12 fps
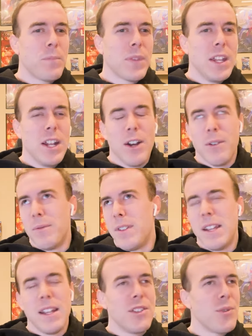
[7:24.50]
You know,
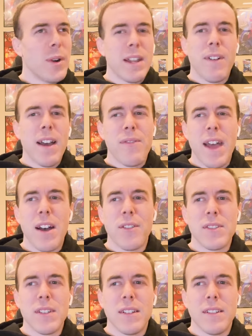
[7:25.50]
the
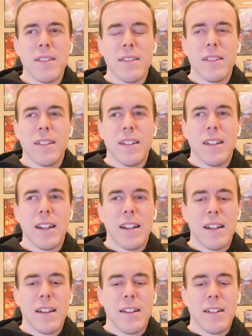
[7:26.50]
25,000
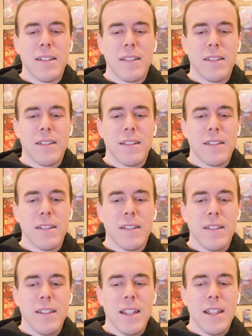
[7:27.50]
uh,
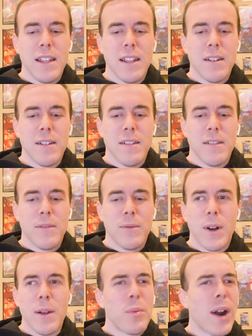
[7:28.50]
in
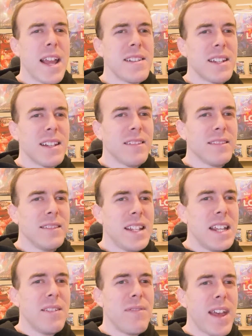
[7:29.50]
what pricing
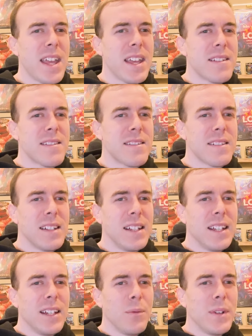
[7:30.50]
in Vegas
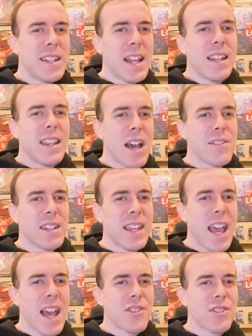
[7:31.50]
with 10,000
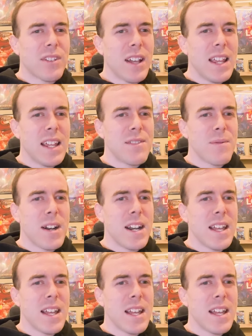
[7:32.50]
cash, I think is what yeah.